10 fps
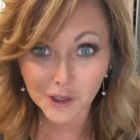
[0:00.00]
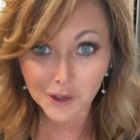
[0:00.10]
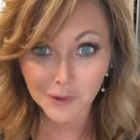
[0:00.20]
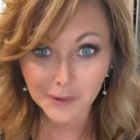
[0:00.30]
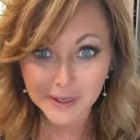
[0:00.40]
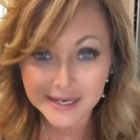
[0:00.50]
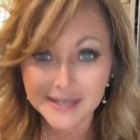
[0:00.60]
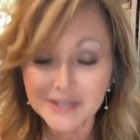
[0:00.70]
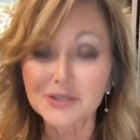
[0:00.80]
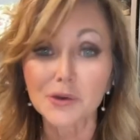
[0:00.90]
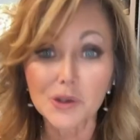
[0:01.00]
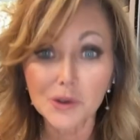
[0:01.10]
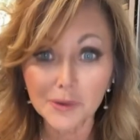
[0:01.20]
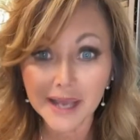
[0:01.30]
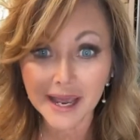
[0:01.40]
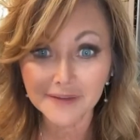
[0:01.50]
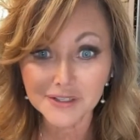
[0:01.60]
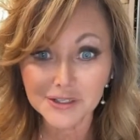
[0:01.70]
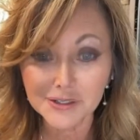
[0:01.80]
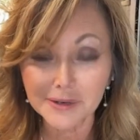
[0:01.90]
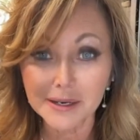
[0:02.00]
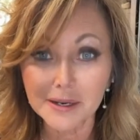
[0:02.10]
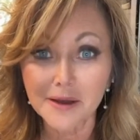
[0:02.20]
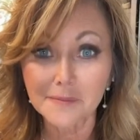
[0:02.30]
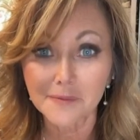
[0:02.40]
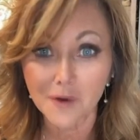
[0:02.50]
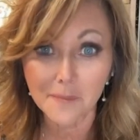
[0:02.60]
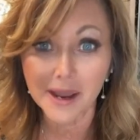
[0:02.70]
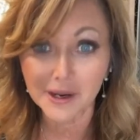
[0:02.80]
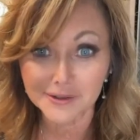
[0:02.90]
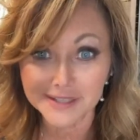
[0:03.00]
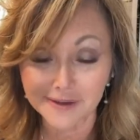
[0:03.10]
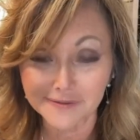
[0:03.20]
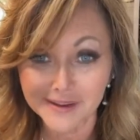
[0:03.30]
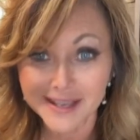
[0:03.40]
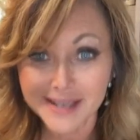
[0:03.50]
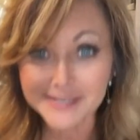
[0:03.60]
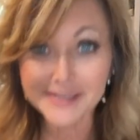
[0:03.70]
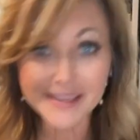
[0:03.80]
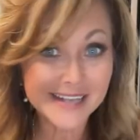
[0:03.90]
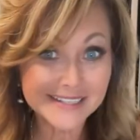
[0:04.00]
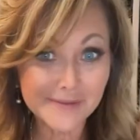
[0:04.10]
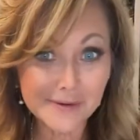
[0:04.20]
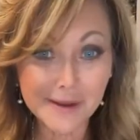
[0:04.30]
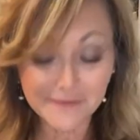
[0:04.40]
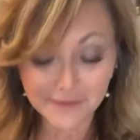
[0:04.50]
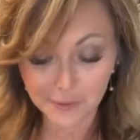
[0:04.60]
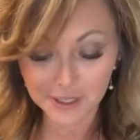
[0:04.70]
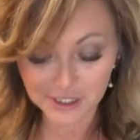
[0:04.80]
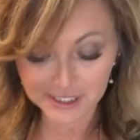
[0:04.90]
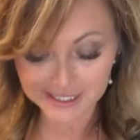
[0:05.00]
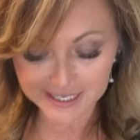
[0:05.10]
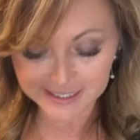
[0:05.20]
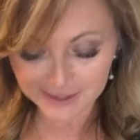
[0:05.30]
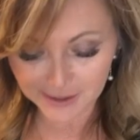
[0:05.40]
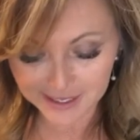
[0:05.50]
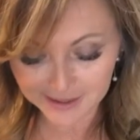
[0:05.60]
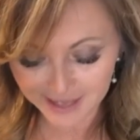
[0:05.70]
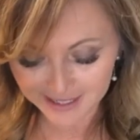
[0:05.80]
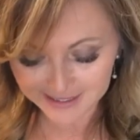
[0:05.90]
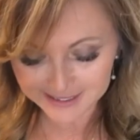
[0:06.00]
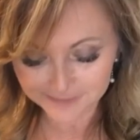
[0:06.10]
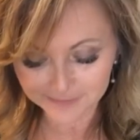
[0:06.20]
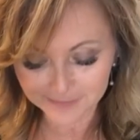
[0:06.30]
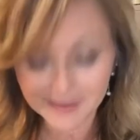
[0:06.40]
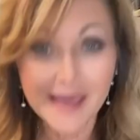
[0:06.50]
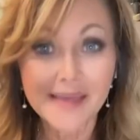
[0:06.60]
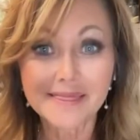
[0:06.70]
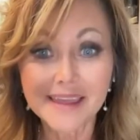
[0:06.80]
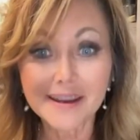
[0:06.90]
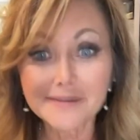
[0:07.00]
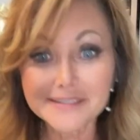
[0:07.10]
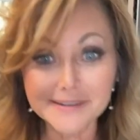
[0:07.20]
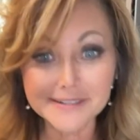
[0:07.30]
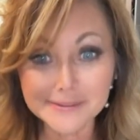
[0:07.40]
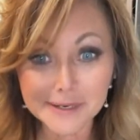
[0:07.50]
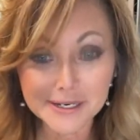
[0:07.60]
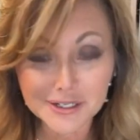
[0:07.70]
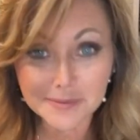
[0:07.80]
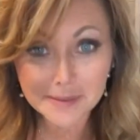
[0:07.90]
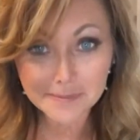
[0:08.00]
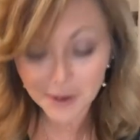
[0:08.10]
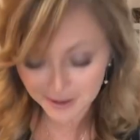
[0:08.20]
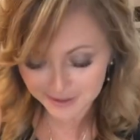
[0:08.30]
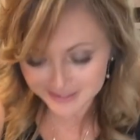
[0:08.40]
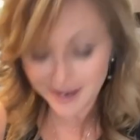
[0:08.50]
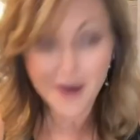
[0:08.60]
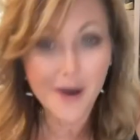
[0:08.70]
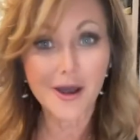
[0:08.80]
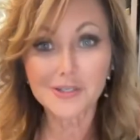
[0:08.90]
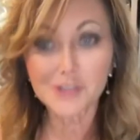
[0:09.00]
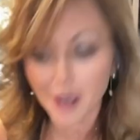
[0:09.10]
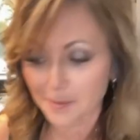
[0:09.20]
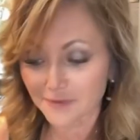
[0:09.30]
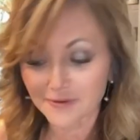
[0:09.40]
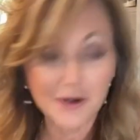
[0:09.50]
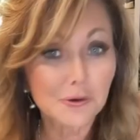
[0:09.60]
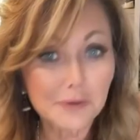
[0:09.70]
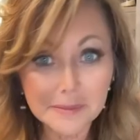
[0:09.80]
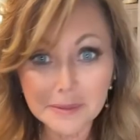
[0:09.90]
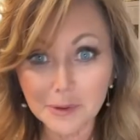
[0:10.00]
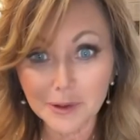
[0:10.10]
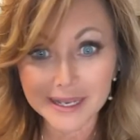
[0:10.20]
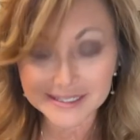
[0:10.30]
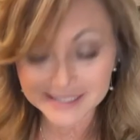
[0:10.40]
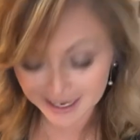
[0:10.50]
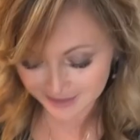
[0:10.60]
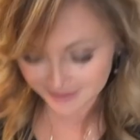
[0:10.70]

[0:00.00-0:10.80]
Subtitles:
you, so you don't have to do it by yourself. So thanks everyone for watching today's cooking class. There is our Swedish meatballs on top of our creamy polenta.